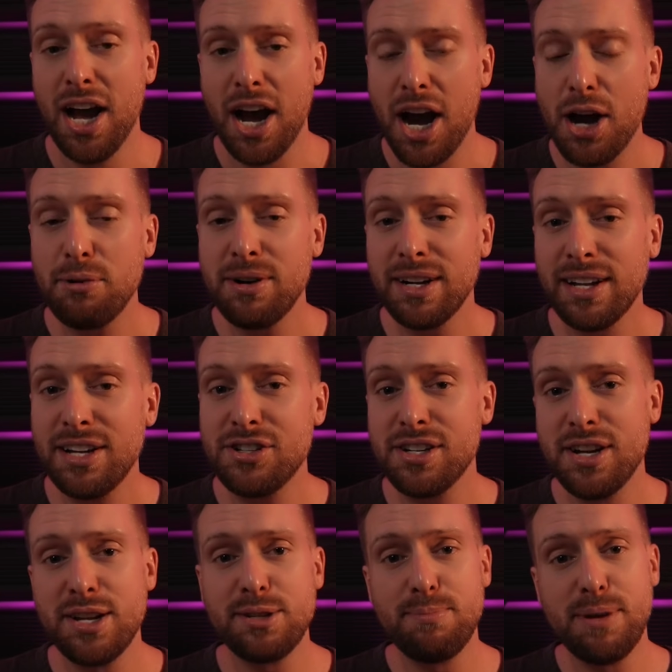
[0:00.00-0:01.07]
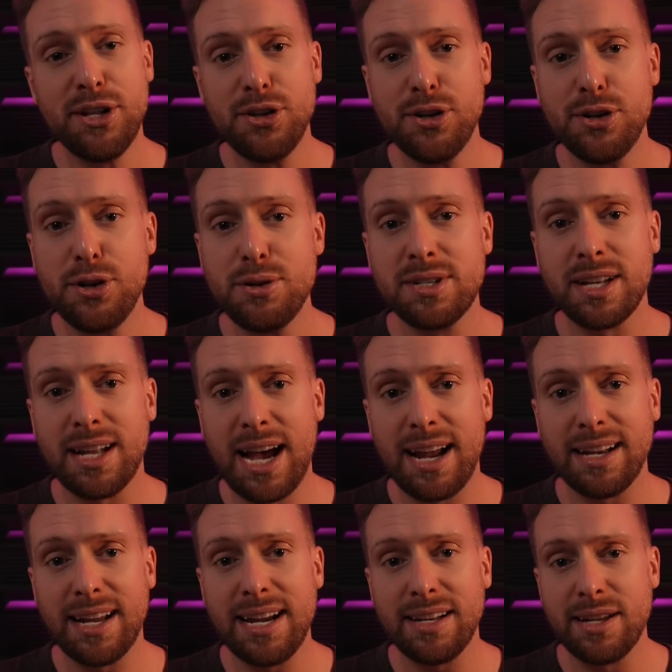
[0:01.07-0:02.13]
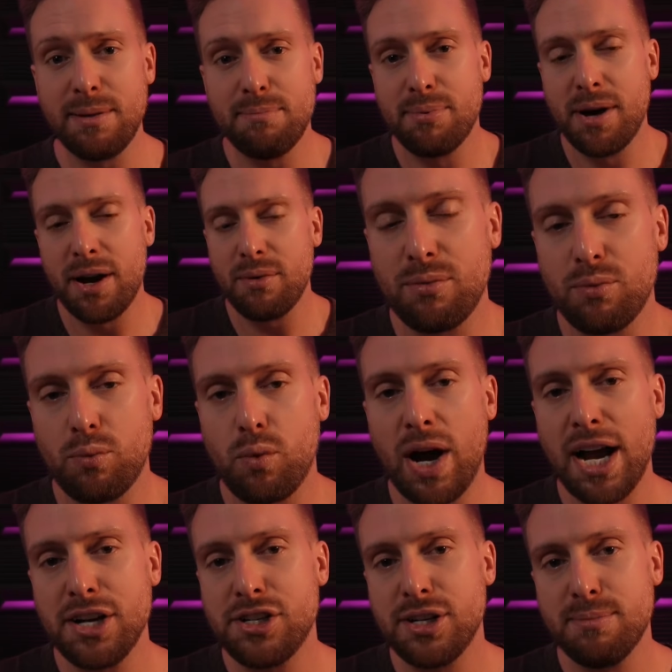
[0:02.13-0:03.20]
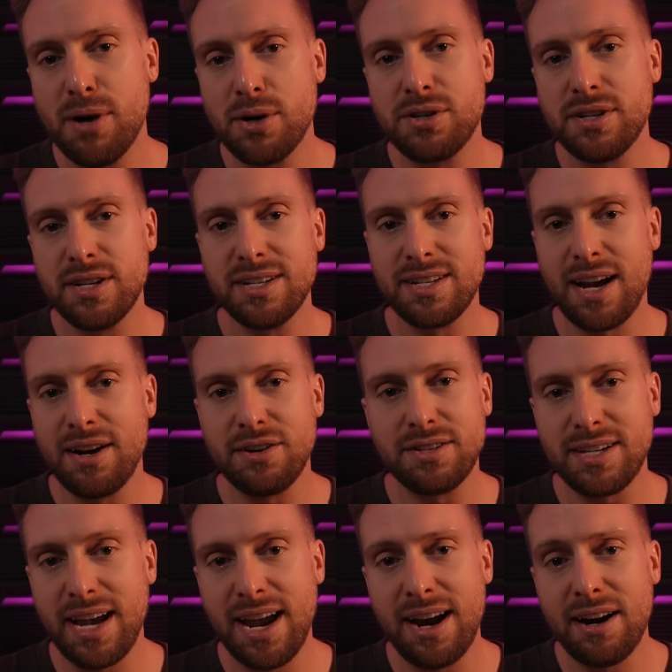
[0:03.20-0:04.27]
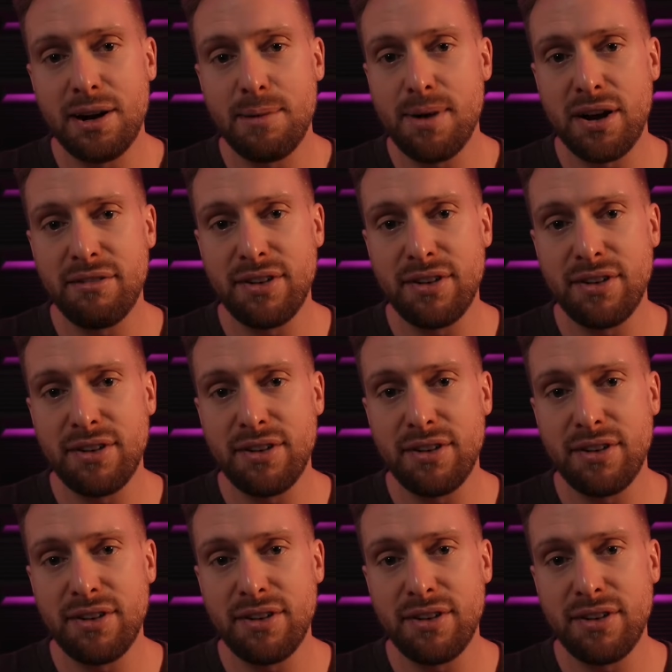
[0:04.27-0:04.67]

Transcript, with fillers: Unreal Engine has been in the news a lot lately, but why should motion designers care about a